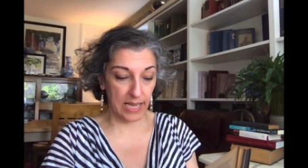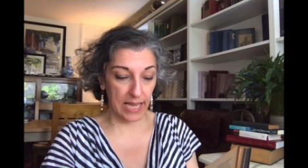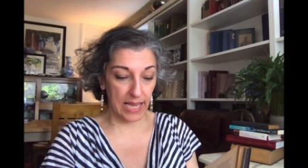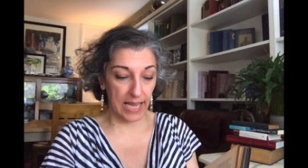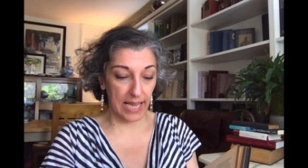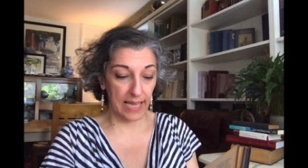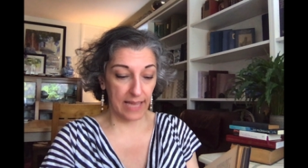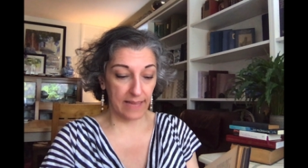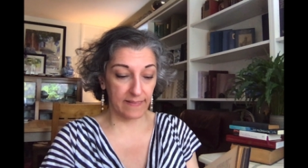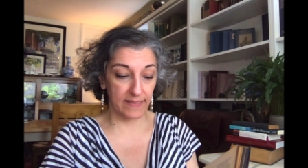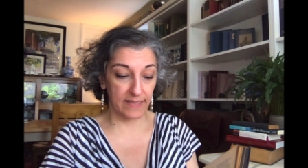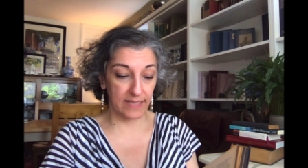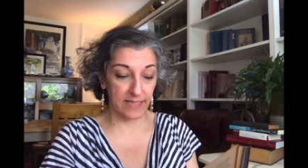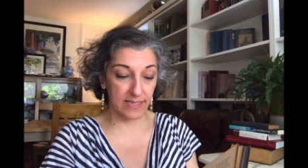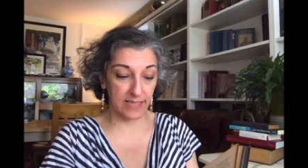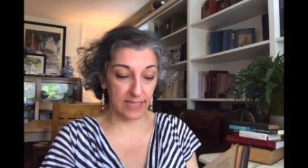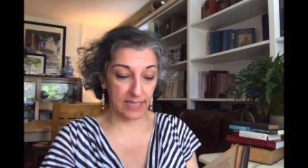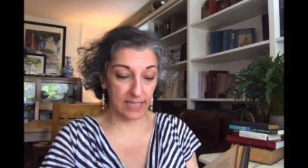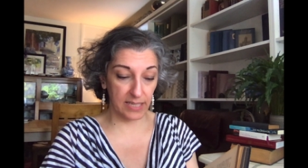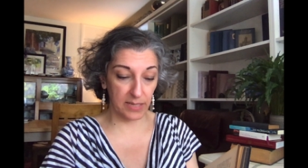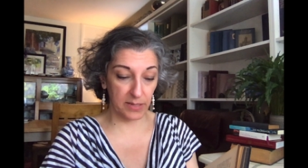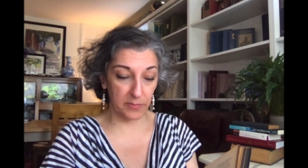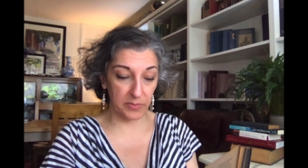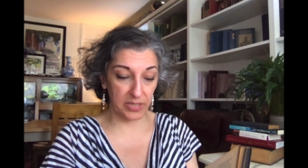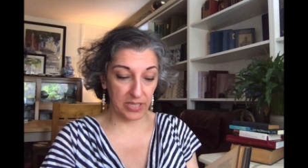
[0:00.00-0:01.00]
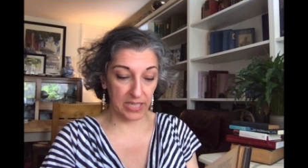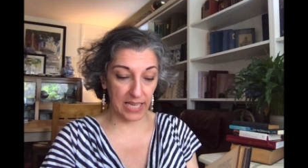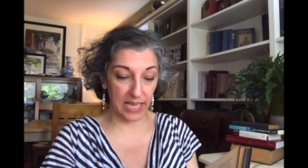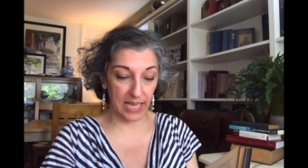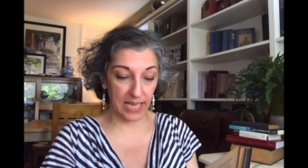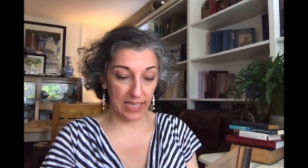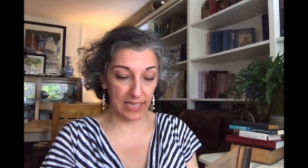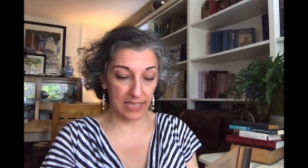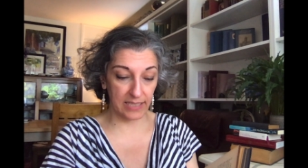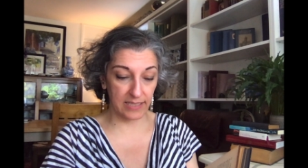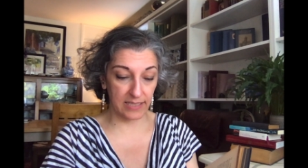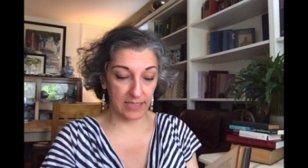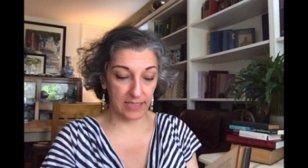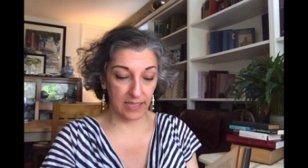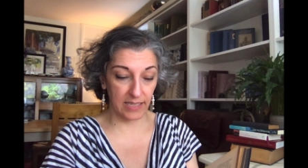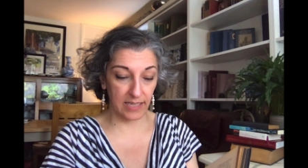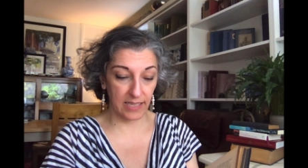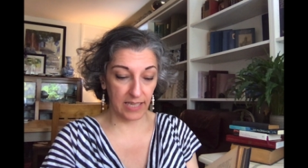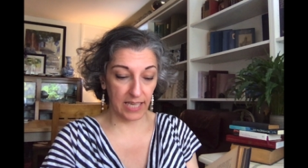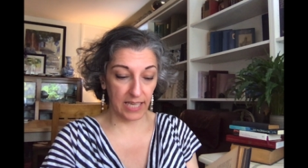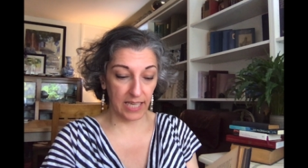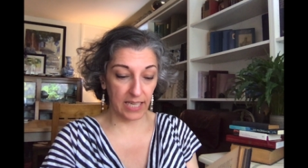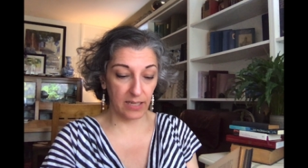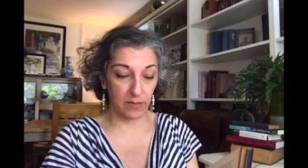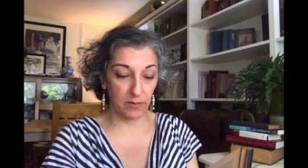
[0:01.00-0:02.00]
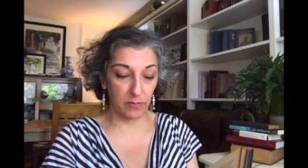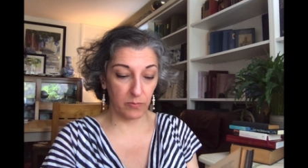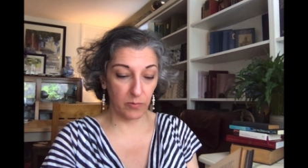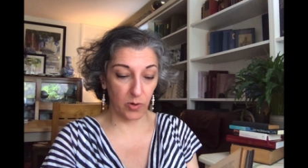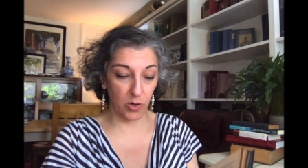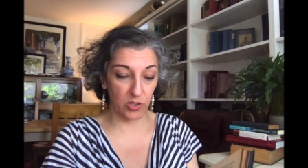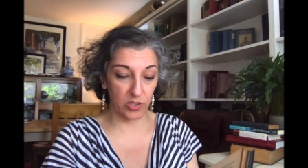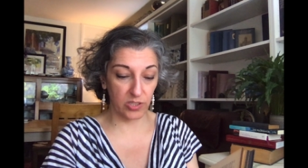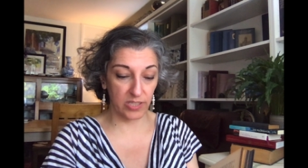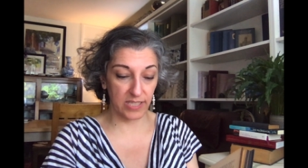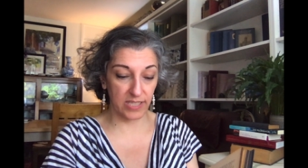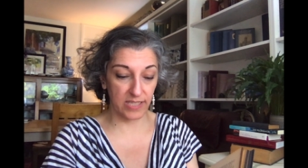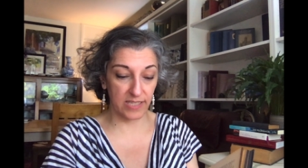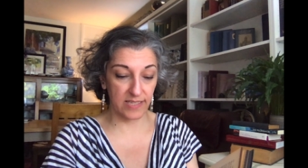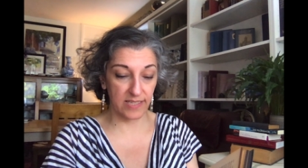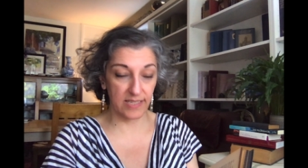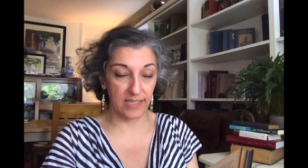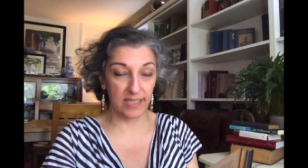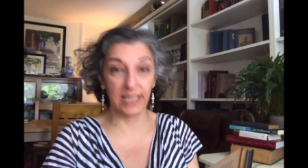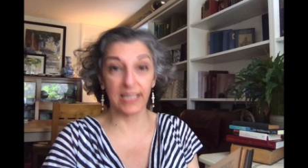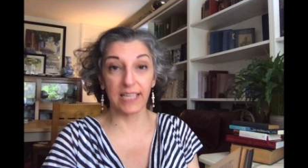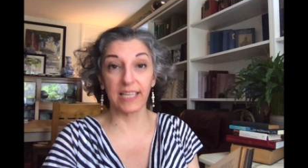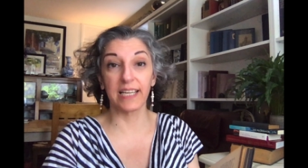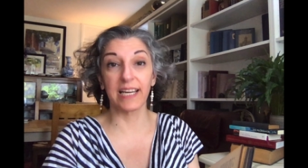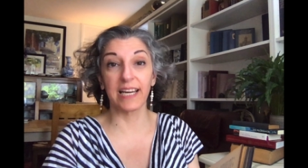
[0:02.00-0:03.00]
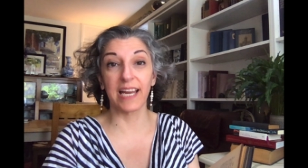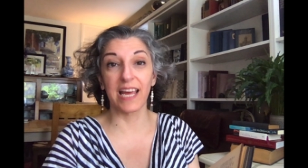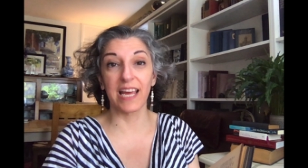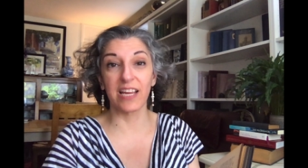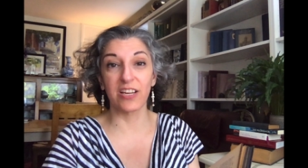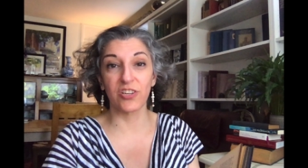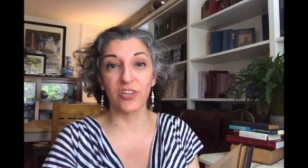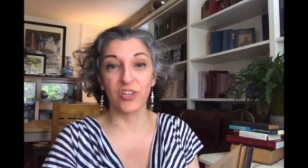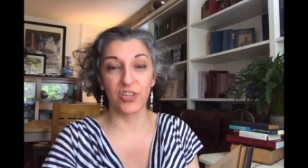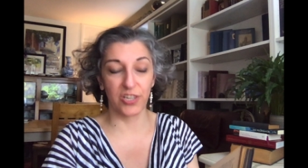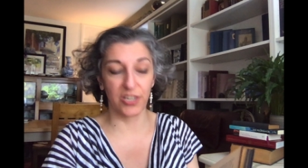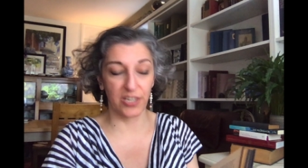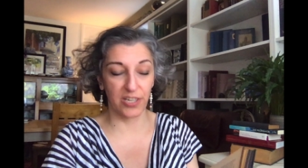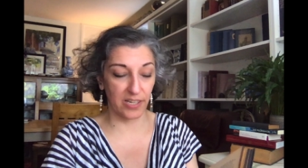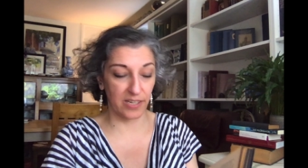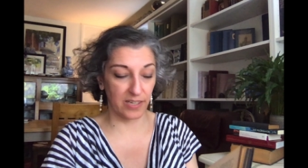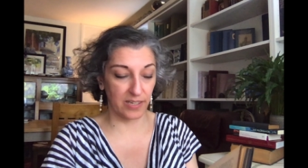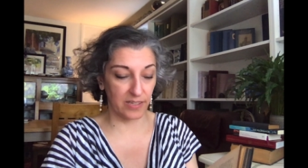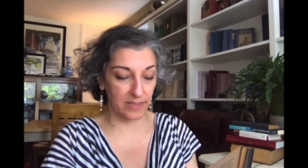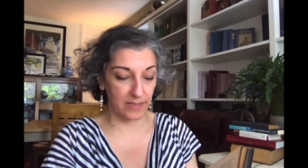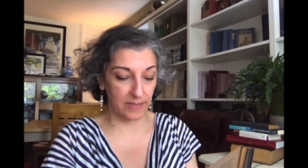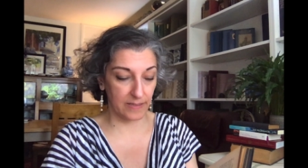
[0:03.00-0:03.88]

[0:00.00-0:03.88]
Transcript: and discriminate in what is irrational?"